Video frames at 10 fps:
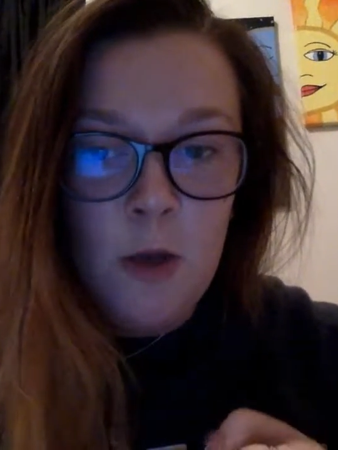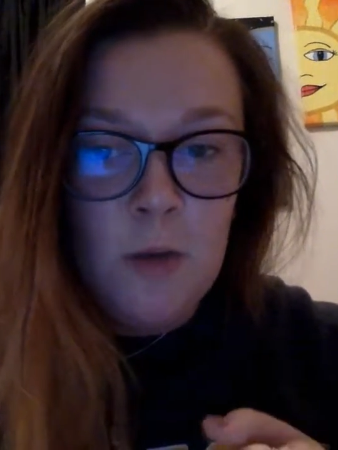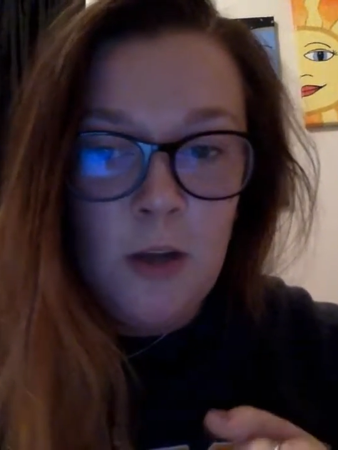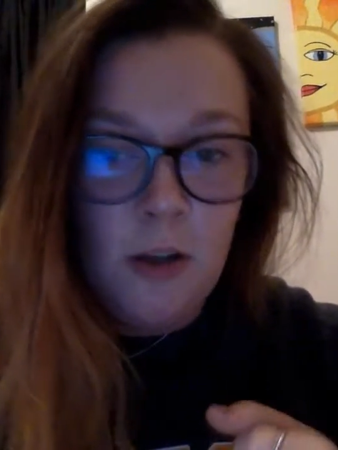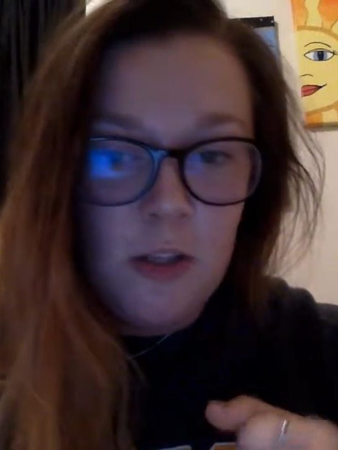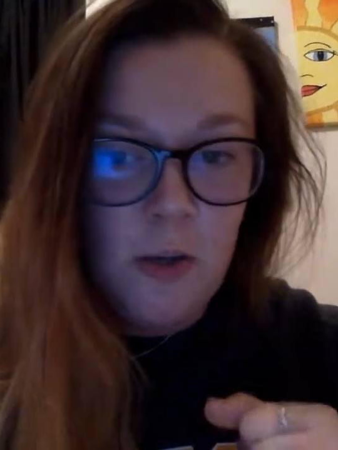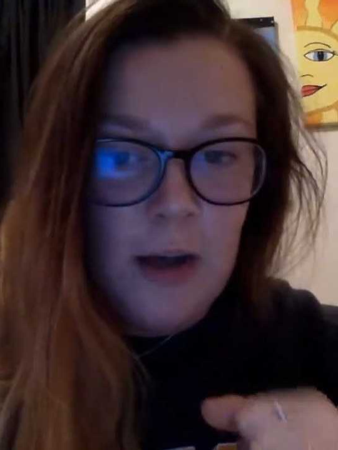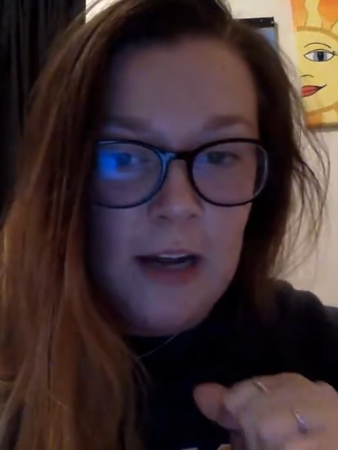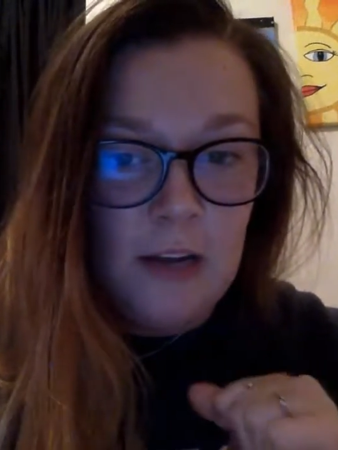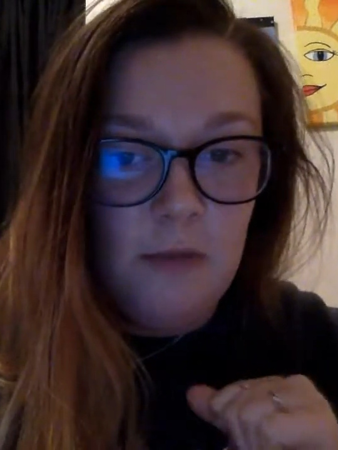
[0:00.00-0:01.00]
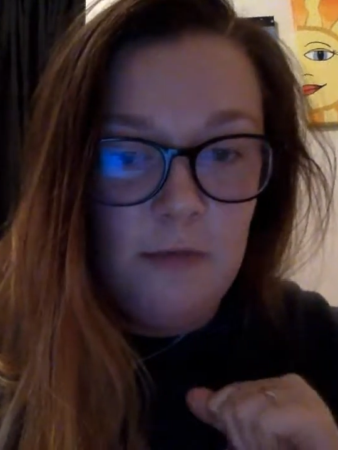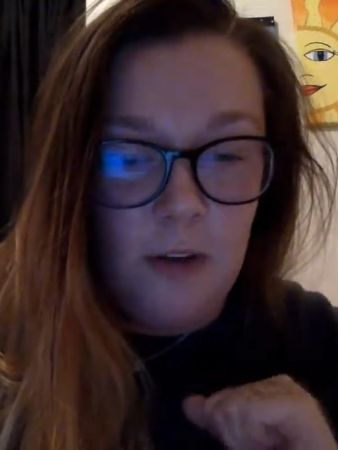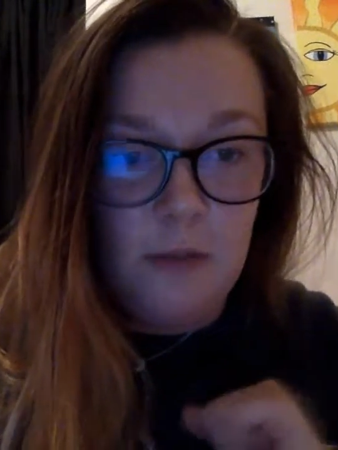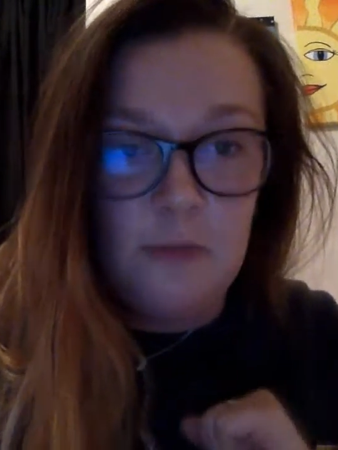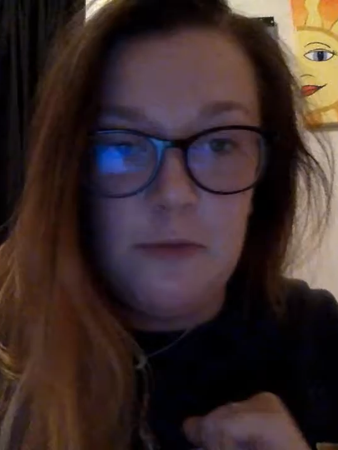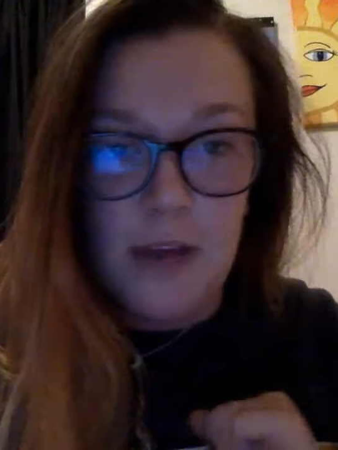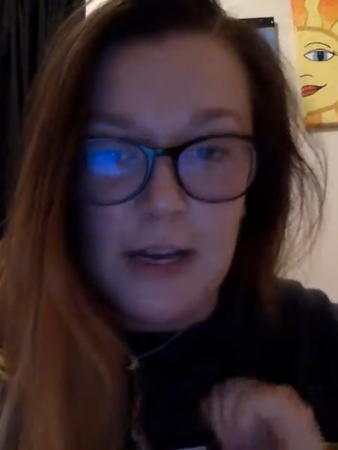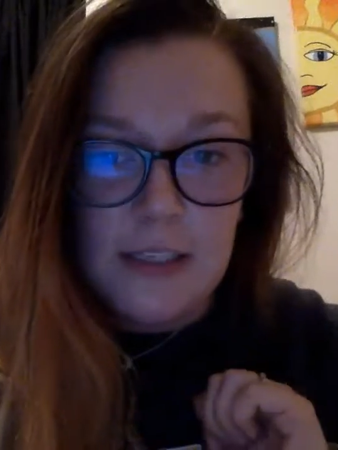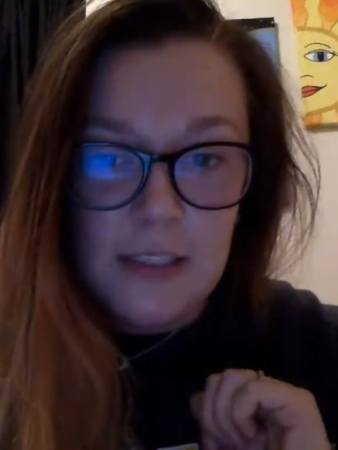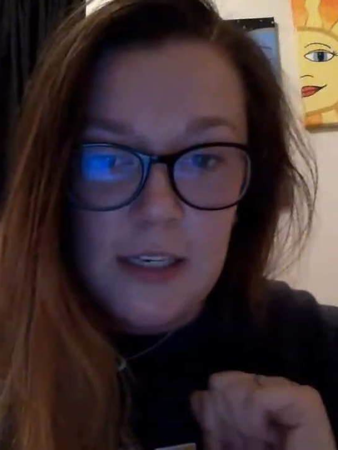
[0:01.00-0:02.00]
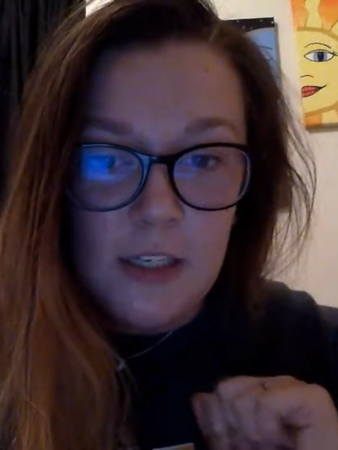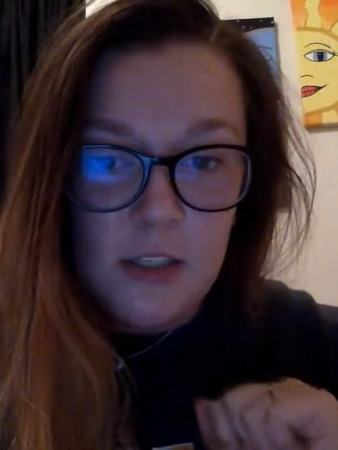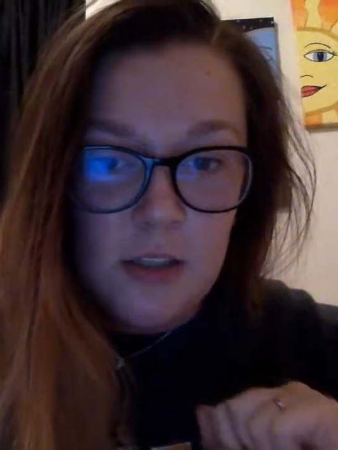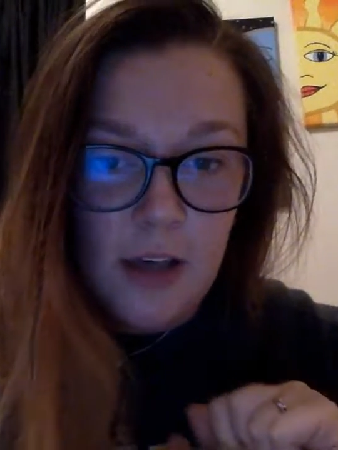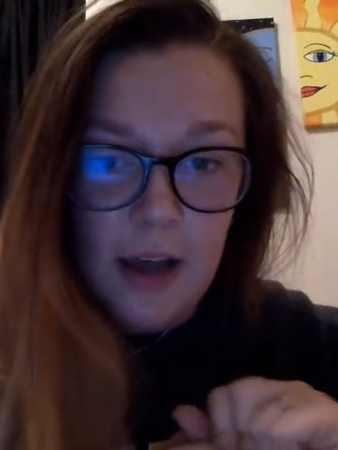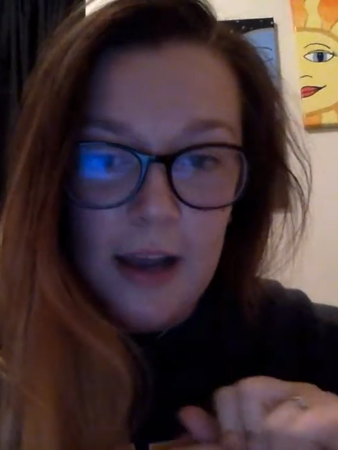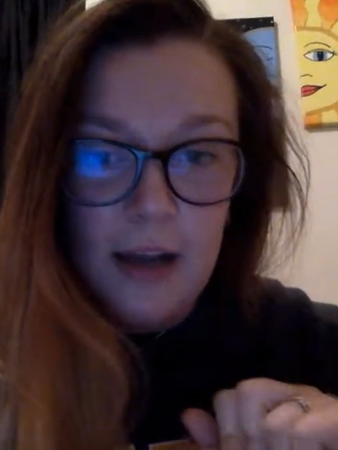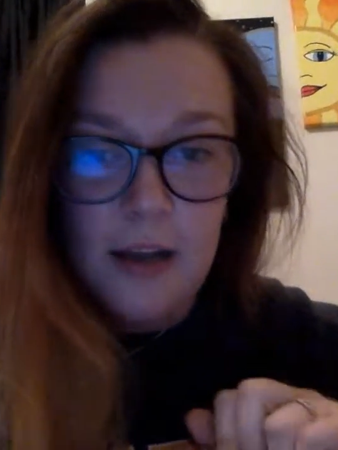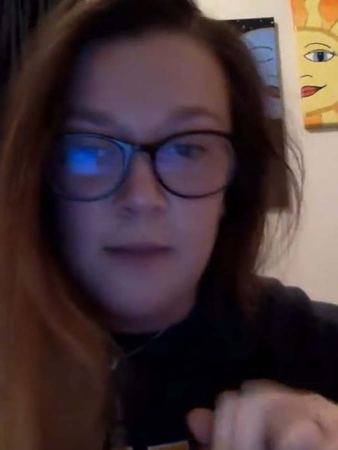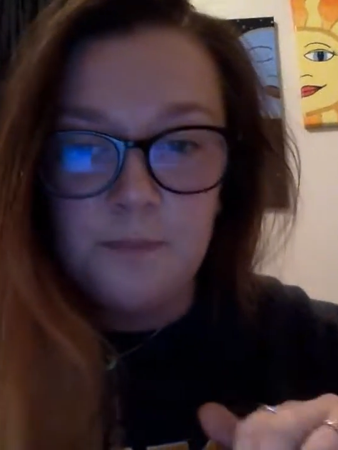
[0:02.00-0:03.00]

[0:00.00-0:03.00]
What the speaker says: We also added fun facts to each slide,